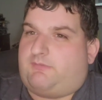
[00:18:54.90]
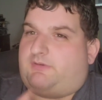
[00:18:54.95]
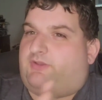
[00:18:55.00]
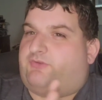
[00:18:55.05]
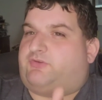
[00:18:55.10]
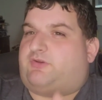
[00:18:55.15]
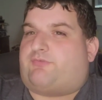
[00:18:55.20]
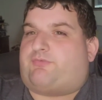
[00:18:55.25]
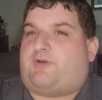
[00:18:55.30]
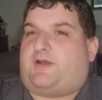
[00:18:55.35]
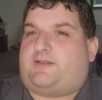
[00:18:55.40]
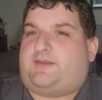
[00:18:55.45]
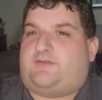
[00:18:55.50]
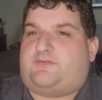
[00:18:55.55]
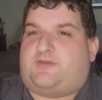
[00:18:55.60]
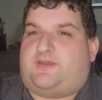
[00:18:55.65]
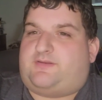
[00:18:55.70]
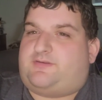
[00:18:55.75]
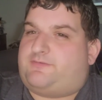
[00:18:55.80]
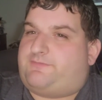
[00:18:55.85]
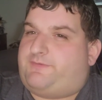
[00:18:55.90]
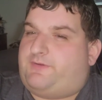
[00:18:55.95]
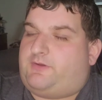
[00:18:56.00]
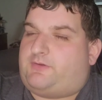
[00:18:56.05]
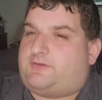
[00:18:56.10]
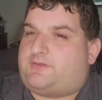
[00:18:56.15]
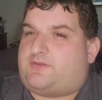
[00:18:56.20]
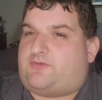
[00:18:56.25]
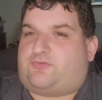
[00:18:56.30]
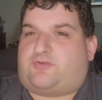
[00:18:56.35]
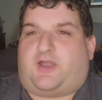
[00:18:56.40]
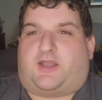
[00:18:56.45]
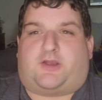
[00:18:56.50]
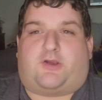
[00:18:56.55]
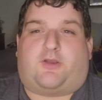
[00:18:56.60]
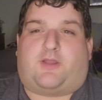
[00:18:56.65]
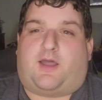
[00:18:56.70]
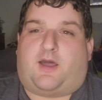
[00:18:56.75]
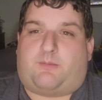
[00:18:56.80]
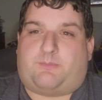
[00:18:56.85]
We also have Rodney Dangerfield in the
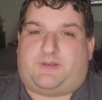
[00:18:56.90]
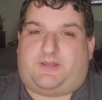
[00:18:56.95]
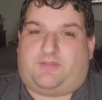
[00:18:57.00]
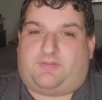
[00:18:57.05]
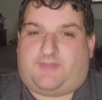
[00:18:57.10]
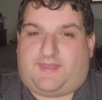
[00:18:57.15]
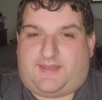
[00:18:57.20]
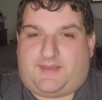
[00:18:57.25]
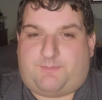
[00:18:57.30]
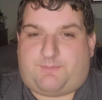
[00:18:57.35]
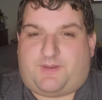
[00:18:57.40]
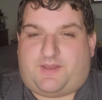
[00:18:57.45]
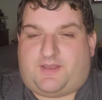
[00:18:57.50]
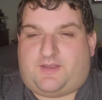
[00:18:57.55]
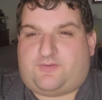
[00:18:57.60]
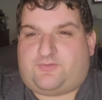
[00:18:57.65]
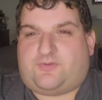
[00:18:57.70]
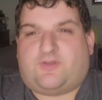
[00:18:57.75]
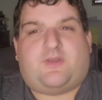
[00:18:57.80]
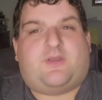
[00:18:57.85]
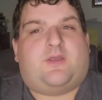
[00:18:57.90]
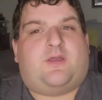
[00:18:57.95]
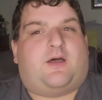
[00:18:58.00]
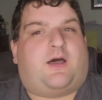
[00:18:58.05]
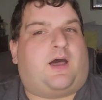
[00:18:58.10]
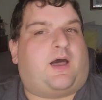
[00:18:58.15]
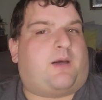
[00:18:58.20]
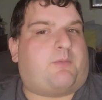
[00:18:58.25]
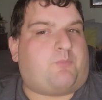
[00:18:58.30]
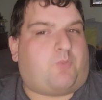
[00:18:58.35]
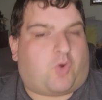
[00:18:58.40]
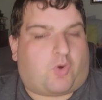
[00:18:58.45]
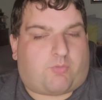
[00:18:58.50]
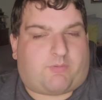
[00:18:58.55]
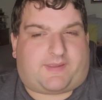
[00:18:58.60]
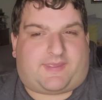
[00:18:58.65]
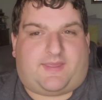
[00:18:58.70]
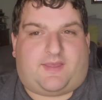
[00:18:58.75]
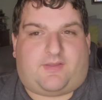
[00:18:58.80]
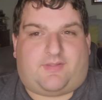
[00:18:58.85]
soccer comedy Ladybugs, uh,
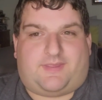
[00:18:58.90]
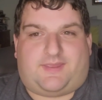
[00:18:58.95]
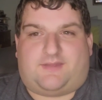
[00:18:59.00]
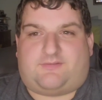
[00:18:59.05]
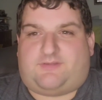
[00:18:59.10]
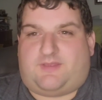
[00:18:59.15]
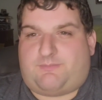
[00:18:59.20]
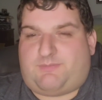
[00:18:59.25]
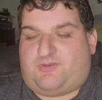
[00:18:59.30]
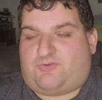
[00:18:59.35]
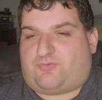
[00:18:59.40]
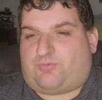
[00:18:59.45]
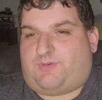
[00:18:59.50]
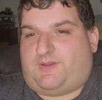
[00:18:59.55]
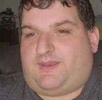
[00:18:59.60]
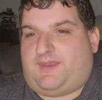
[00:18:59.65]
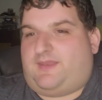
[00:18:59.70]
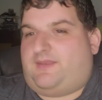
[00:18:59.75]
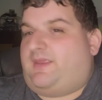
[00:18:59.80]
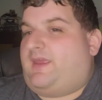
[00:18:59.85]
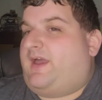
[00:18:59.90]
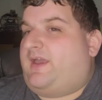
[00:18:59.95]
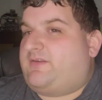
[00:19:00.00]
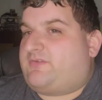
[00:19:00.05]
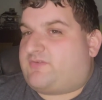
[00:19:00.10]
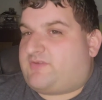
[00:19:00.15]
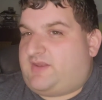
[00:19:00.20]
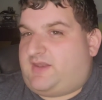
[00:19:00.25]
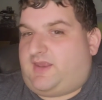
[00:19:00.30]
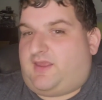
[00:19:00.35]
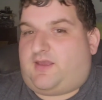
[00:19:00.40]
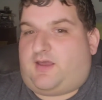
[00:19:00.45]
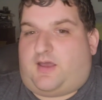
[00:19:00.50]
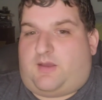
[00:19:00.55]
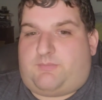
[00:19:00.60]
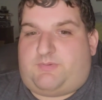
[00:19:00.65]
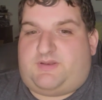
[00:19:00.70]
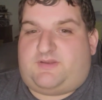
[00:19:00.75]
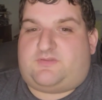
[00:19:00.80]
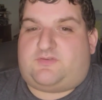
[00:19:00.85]
Moira Kelly and D.B. Sweeney in the ice skating
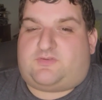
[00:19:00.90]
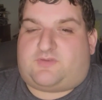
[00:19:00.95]
comedy